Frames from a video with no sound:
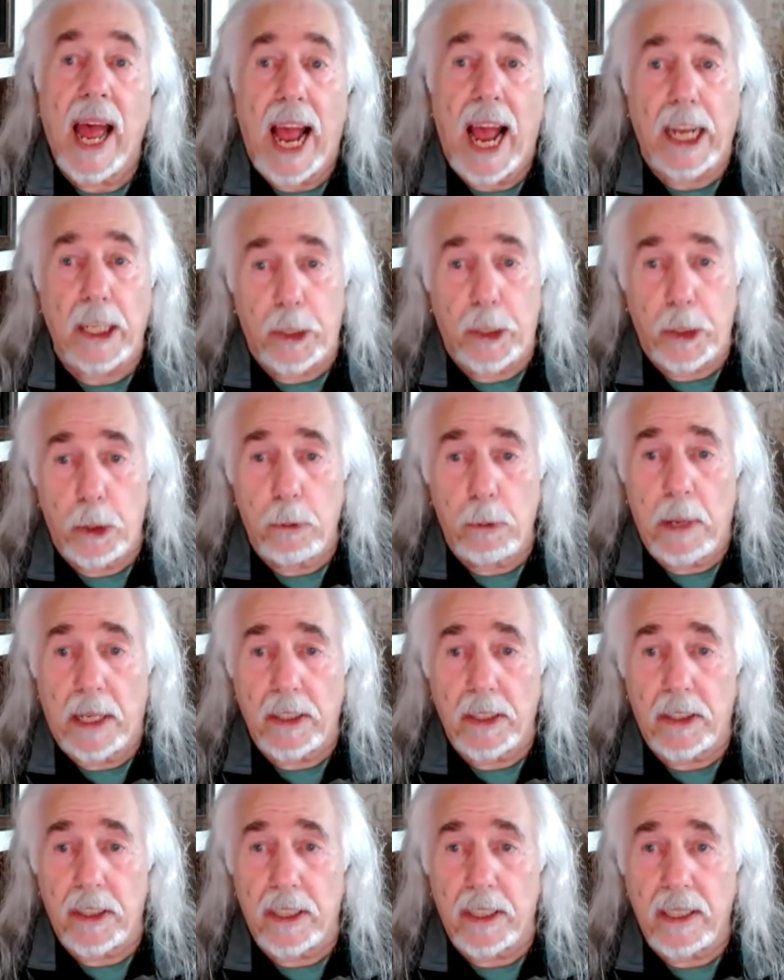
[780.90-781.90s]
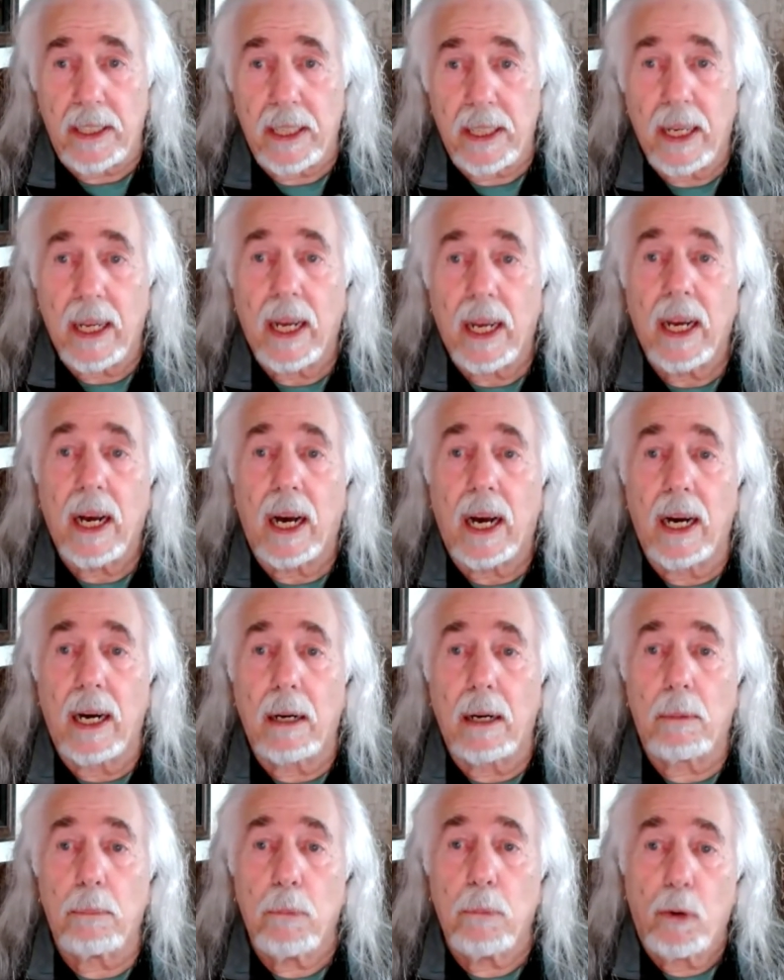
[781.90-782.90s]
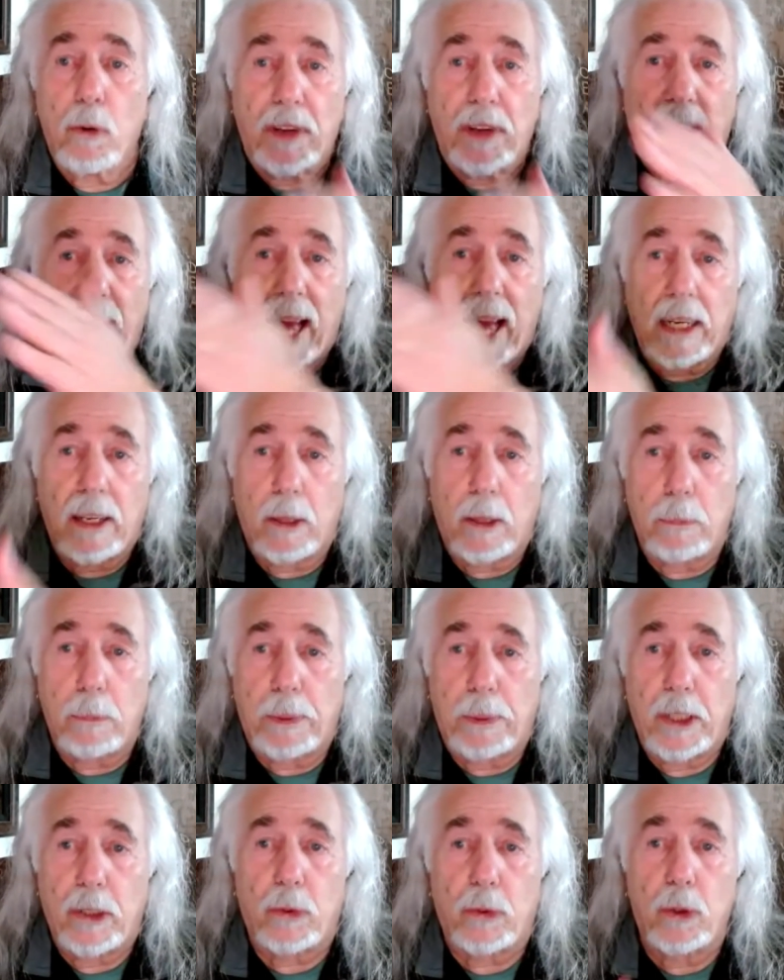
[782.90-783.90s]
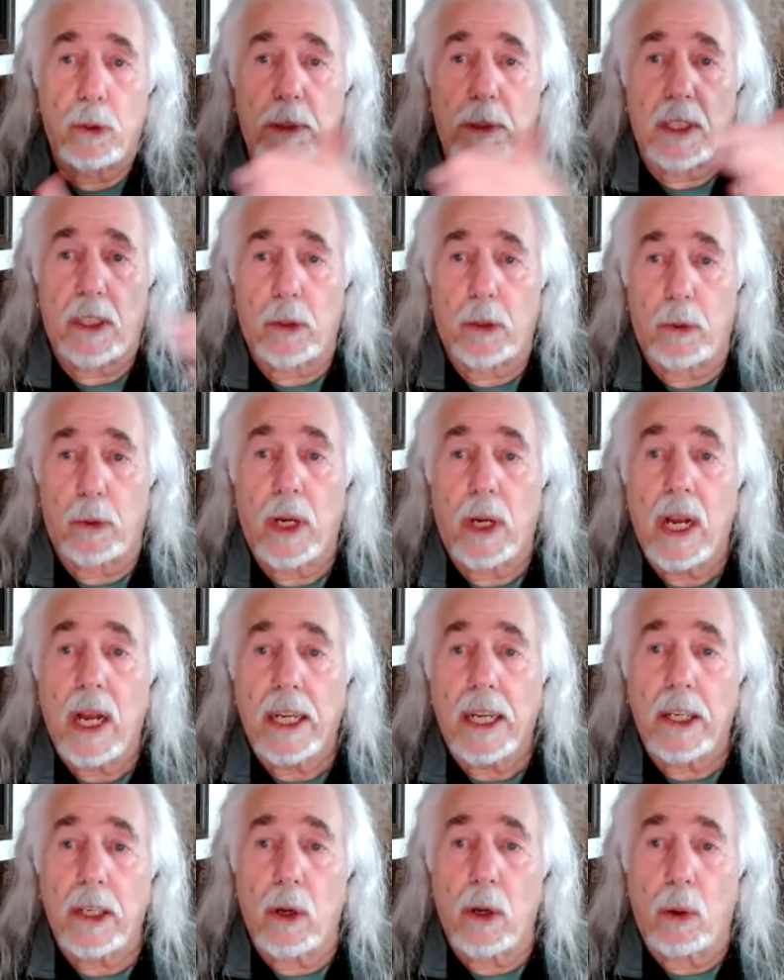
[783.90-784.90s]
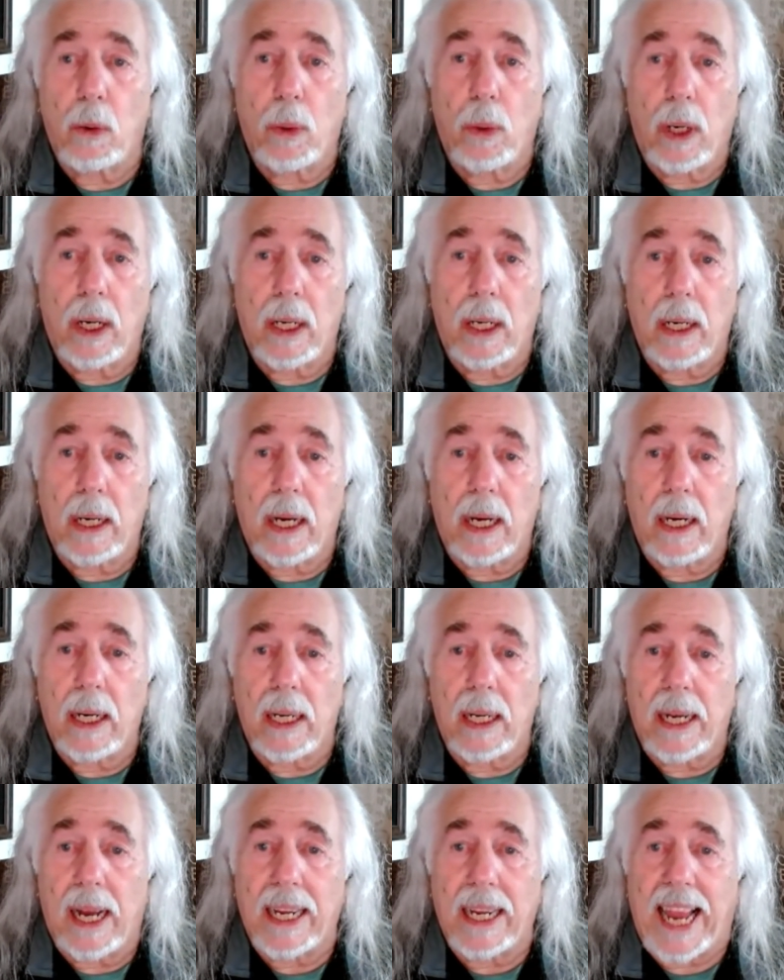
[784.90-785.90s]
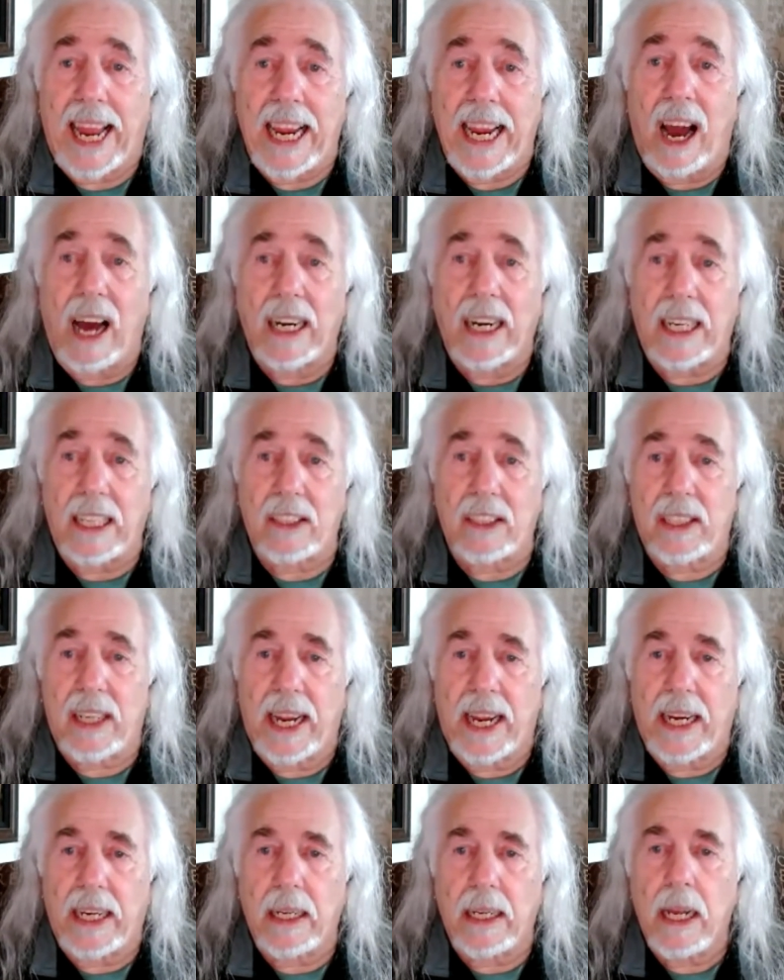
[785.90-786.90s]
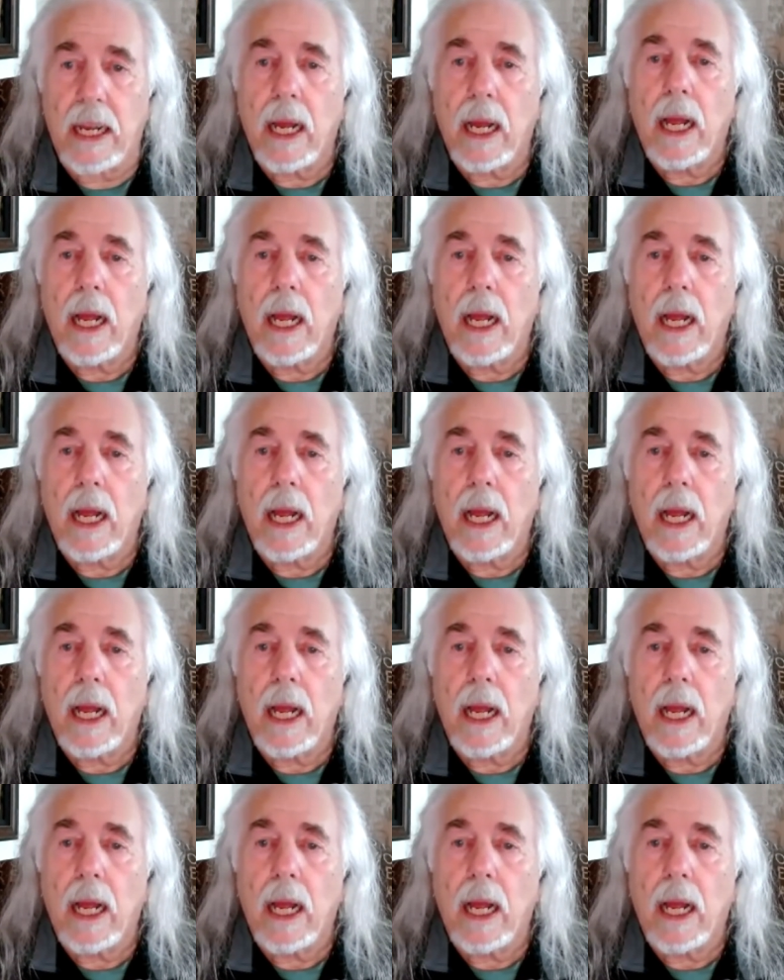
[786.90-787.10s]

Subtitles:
as you mentioned, moving out of the peace room into, a chaotic state.